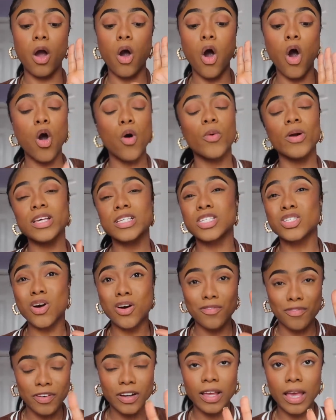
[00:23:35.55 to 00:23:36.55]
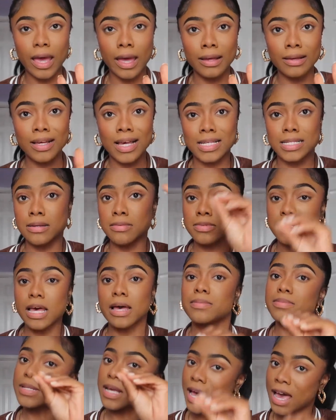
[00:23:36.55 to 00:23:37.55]
always don't forget, because
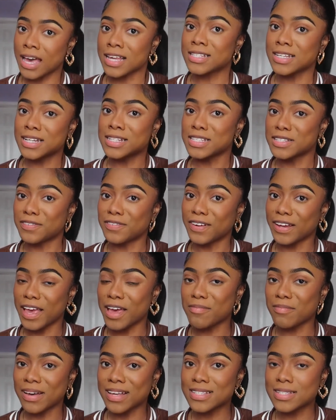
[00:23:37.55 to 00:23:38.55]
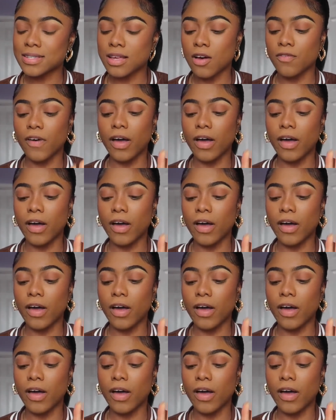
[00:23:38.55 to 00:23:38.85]
sometimes I tend to forget myself,